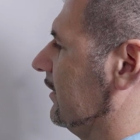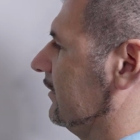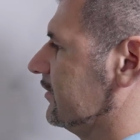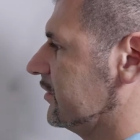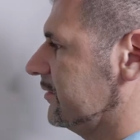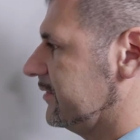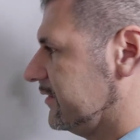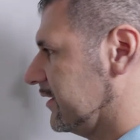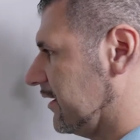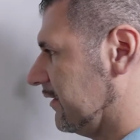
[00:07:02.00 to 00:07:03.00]

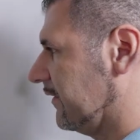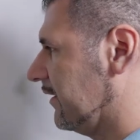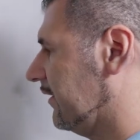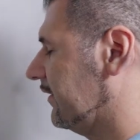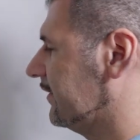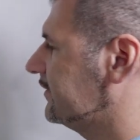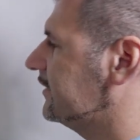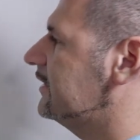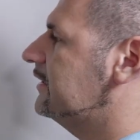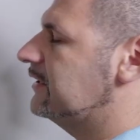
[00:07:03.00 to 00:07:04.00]
legitimacy of our LLC